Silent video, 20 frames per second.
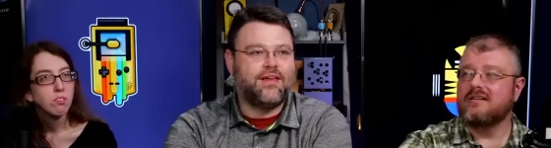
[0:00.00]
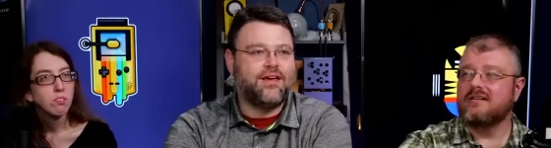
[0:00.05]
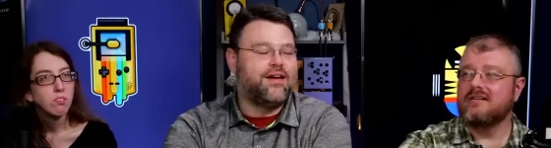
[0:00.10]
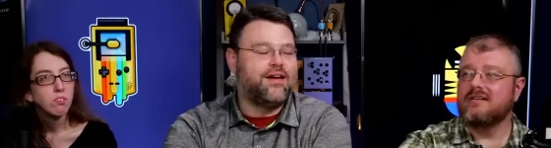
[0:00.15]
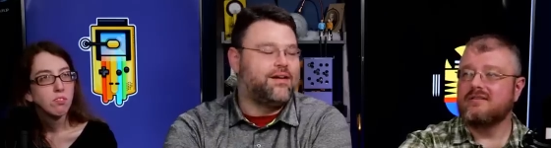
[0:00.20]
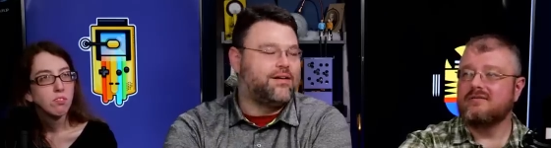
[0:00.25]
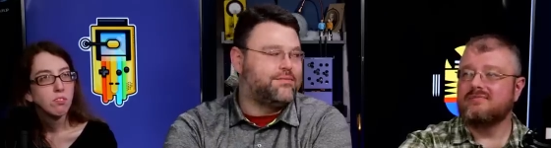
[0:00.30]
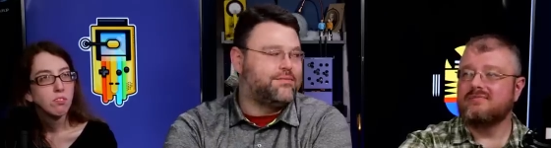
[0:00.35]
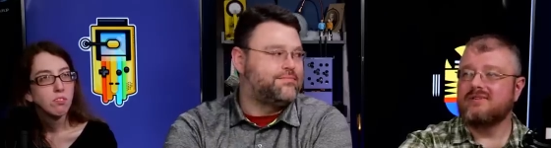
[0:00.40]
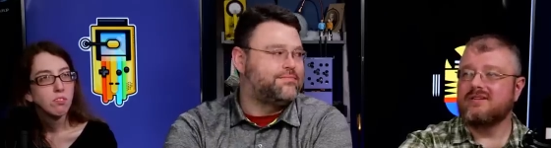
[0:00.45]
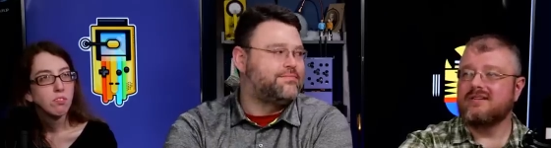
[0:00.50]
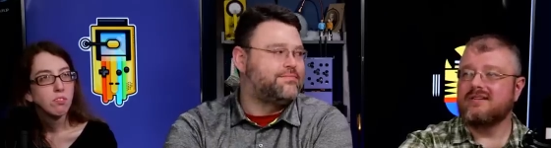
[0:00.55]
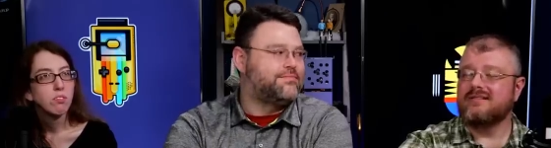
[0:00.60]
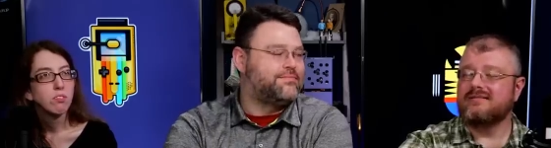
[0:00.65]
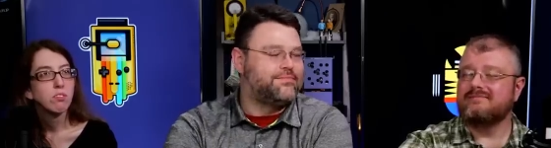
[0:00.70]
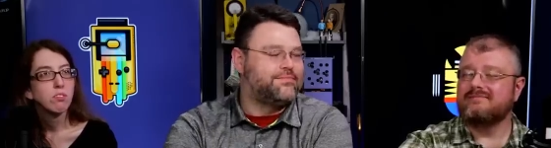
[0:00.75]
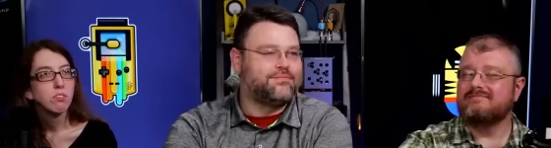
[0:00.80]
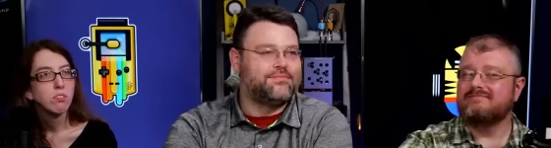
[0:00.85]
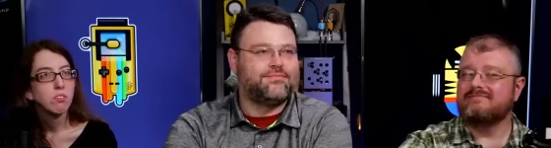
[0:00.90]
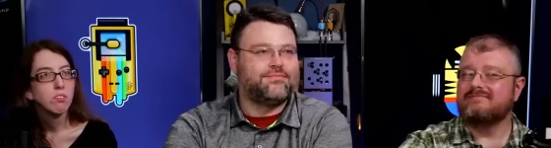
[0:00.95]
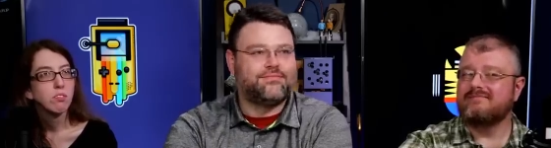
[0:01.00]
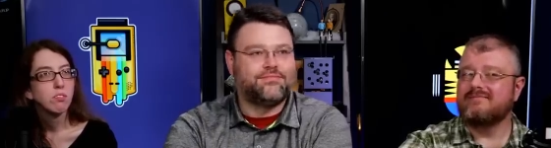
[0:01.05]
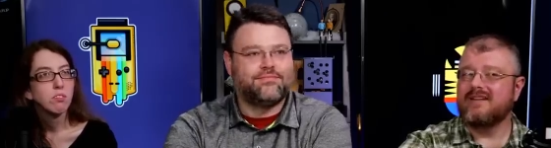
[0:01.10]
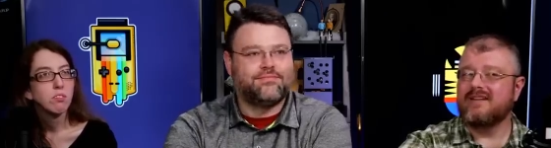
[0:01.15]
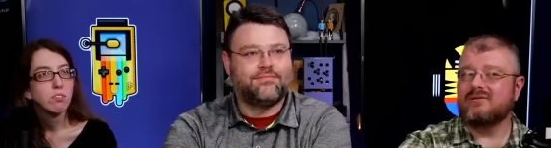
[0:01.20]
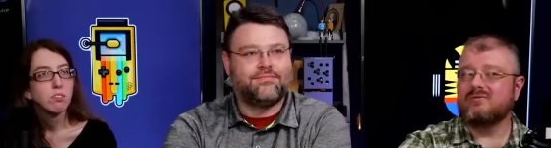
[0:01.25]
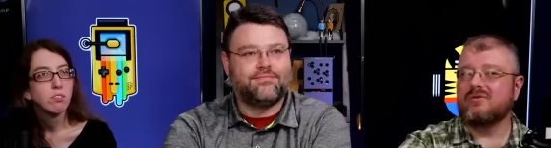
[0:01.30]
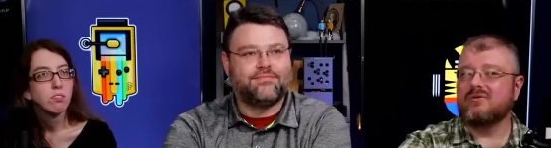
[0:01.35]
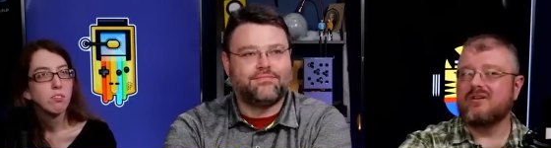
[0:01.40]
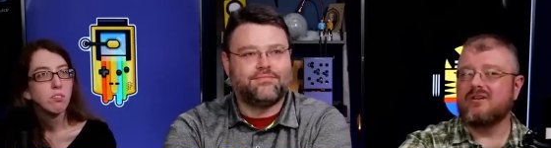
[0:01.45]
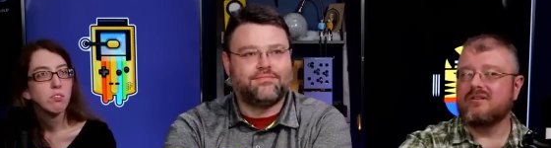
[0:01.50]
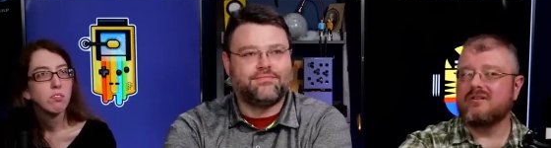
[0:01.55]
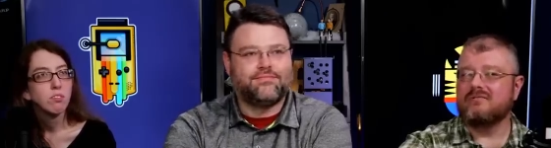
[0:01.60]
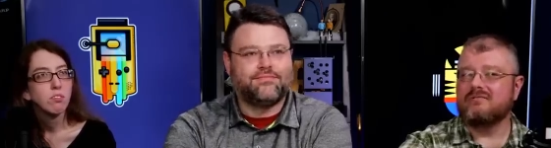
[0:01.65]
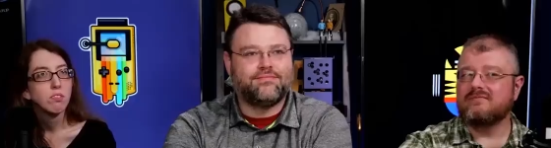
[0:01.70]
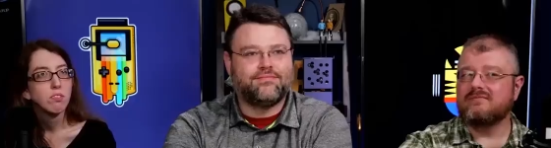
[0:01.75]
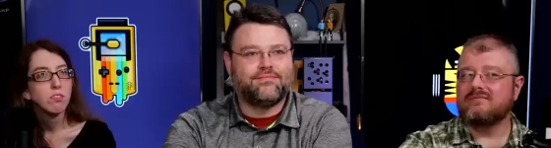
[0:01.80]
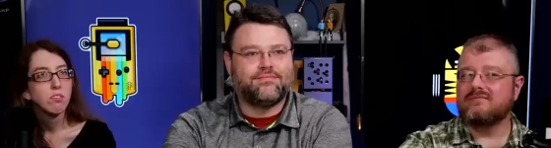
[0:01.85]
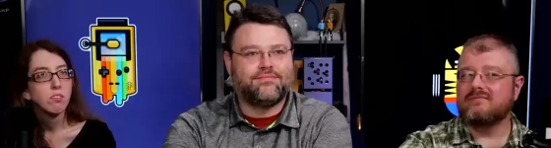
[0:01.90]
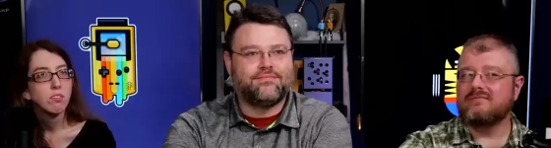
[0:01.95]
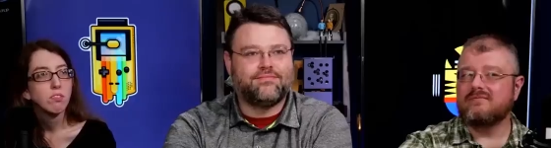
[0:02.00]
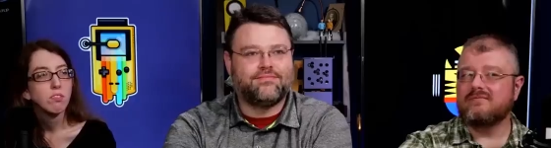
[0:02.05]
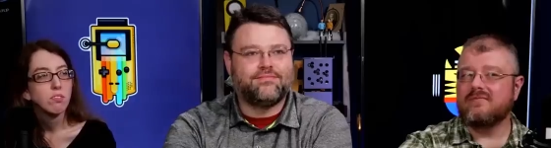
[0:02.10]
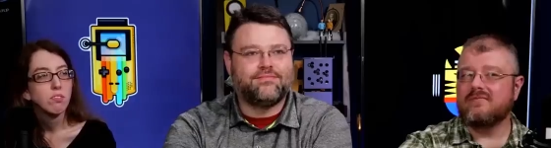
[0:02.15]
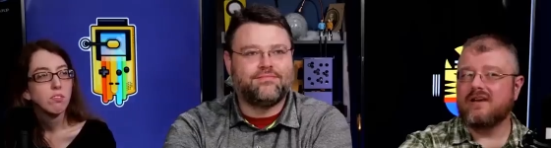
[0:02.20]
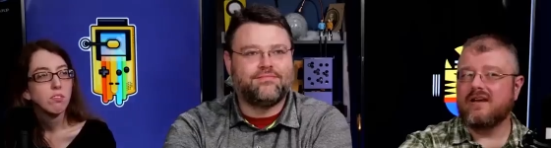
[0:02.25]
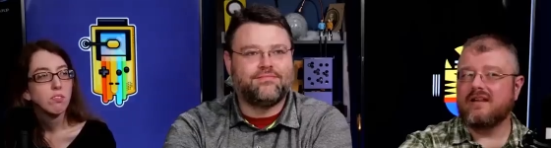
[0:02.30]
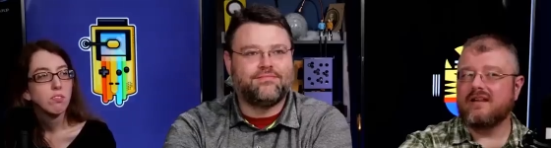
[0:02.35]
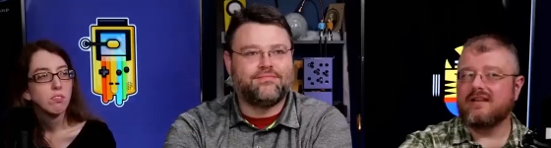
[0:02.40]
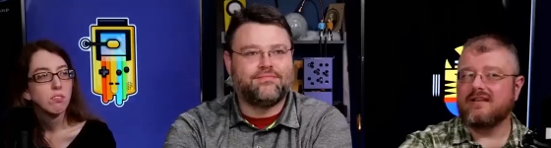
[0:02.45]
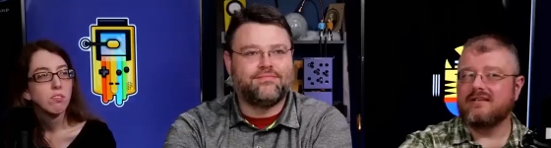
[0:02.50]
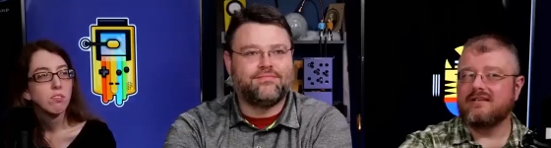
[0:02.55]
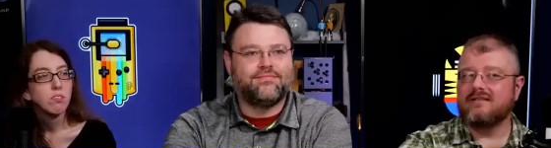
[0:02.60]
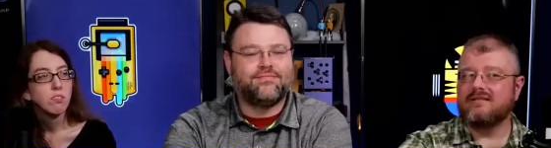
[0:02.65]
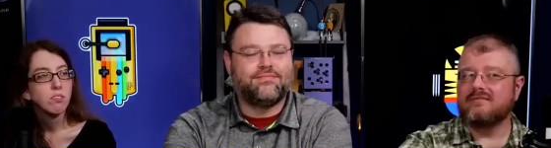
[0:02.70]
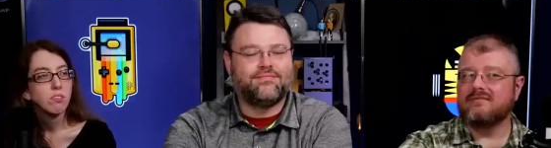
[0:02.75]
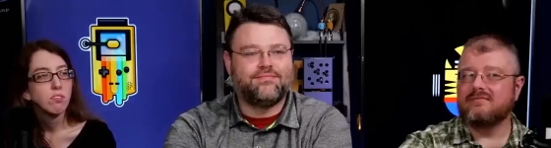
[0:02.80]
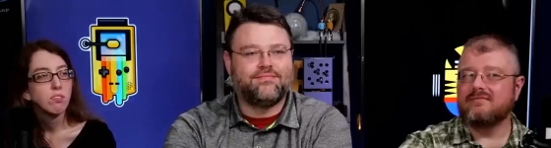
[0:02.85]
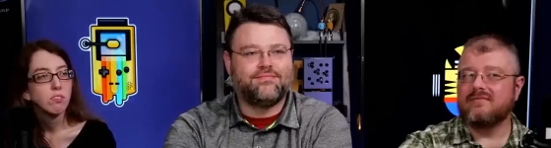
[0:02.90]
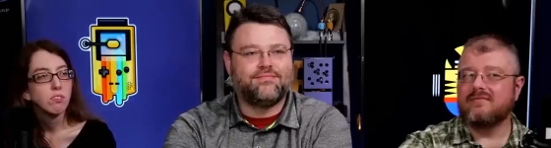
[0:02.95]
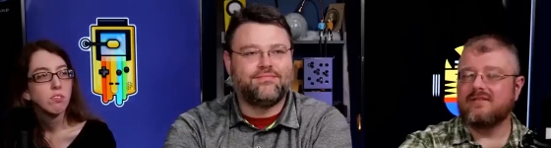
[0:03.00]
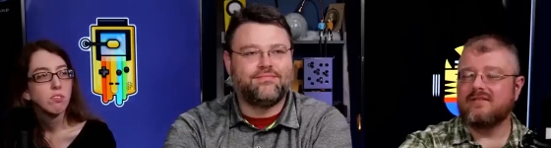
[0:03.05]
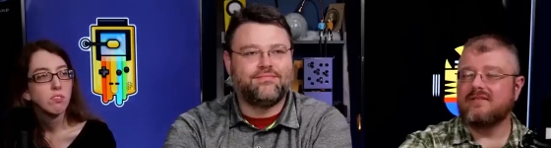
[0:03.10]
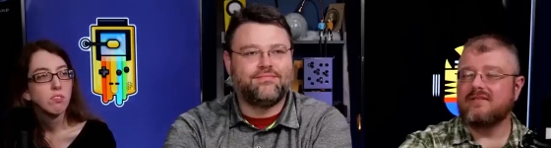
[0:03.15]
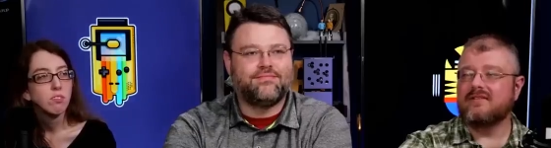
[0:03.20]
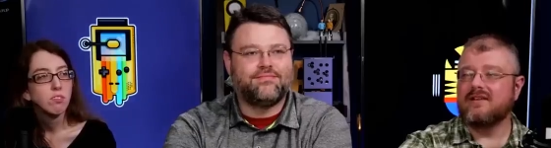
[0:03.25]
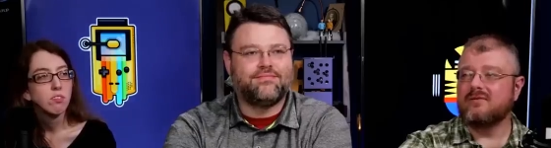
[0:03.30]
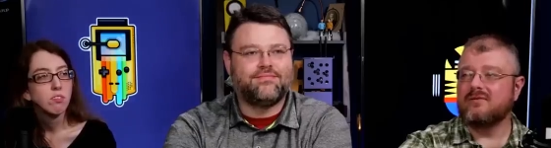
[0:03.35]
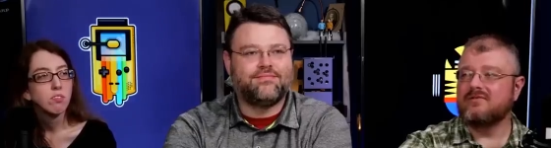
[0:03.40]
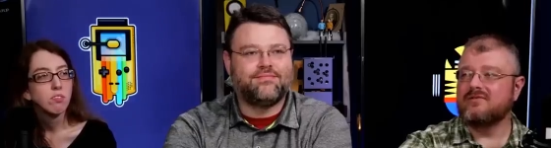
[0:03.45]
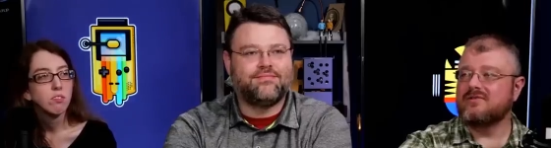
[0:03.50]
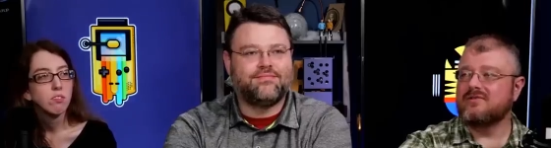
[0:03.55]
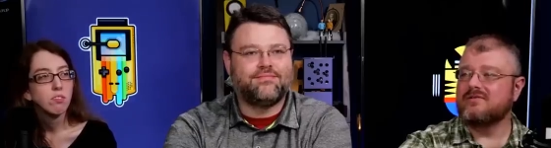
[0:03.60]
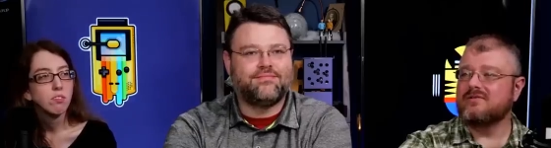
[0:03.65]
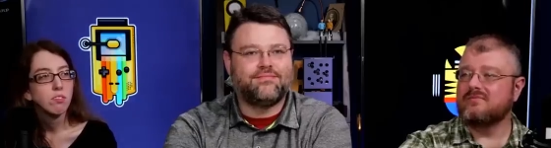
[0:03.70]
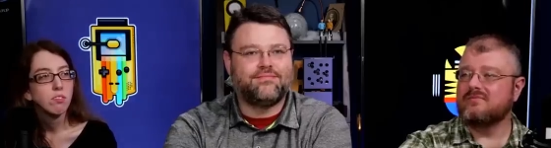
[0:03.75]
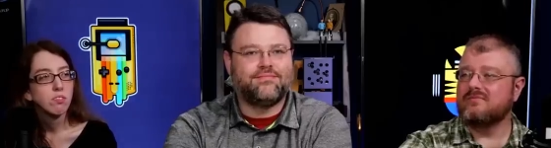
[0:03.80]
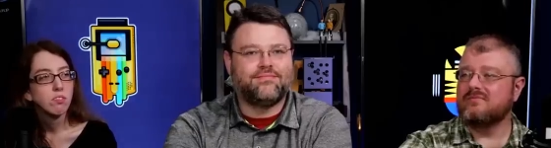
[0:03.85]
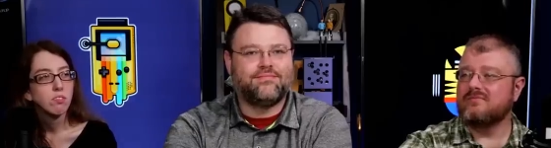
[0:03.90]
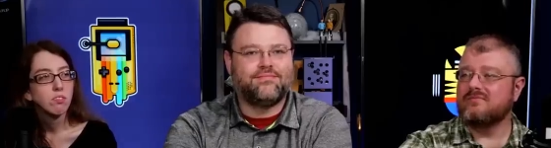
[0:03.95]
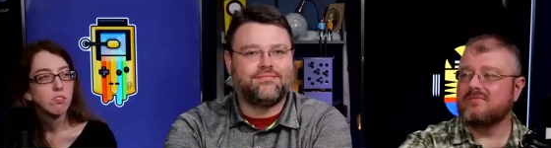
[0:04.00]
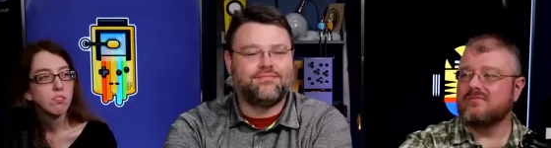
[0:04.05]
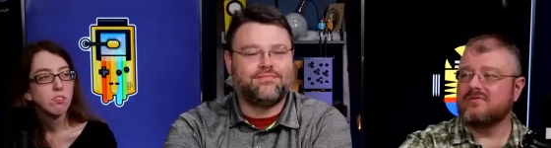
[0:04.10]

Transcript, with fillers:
Speaker 1: Yeah. But they weren't like I think they were just